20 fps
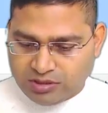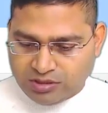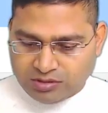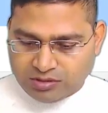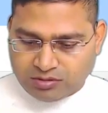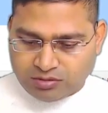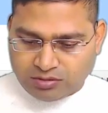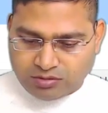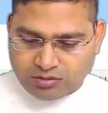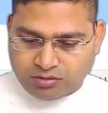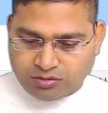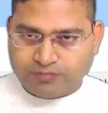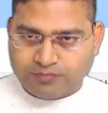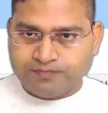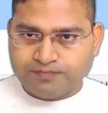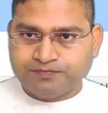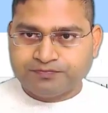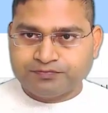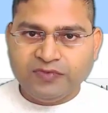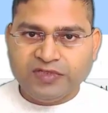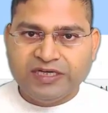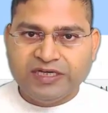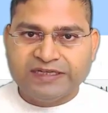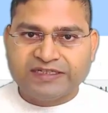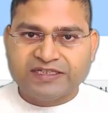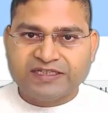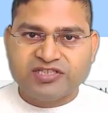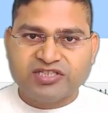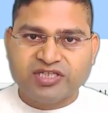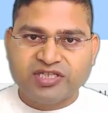so i
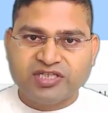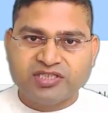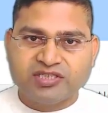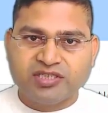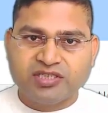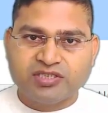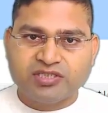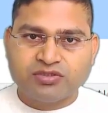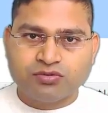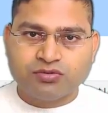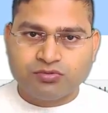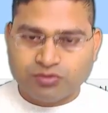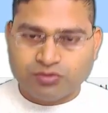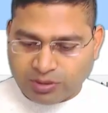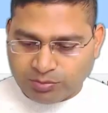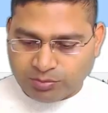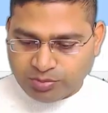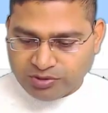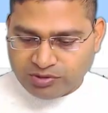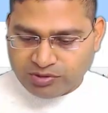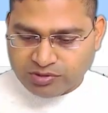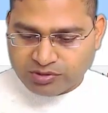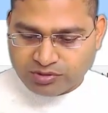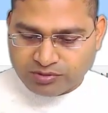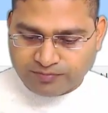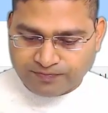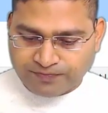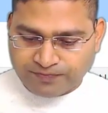can change these two tuples